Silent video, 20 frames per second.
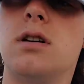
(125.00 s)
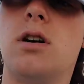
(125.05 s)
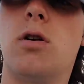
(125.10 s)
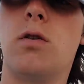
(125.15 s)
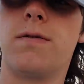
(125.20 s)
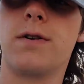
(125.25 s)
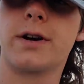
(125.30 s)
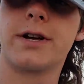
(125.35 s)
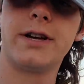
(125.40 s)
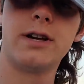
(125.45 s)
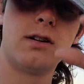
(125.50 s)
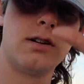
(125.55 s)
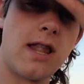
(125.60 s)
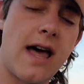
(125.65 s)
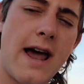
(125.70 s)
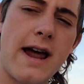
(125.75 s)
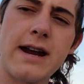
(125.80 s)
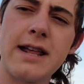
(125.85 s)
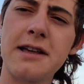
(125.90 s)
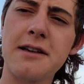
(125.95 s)
Overkill
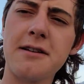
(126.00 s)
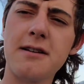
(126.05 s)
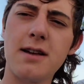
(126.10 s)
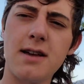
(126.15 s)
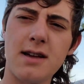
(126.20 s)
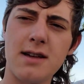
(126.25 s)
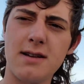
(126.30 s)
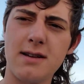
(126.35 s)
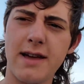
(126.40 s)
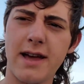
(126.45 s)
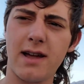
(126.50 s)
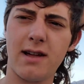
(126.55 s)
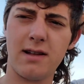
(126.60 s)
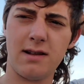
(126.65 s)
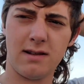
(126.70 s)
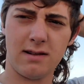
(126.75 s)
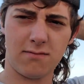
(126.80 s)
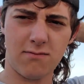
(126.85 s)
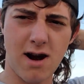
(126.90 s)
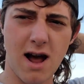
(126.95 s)
lighting.
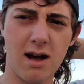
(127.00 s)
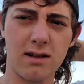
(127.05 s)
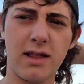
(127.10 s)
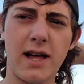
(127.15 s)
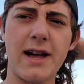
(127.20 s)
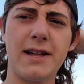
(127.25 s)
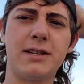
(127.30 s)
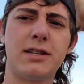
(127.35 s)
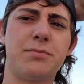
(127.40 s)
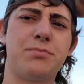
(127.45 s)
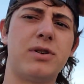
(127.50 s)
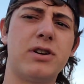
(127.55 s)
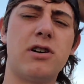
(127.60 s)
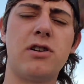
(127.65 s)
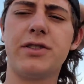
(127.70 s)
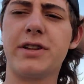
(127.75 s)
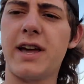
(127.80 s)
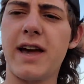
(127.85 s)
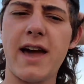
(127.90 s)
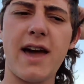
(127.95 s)
Rock lights to put
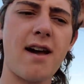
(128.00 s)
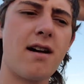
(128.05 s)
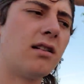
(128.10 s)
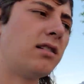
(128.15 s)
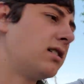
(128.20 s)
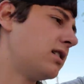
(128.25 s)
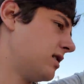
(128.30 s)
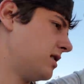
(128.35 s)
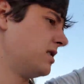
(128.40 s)
on the gal.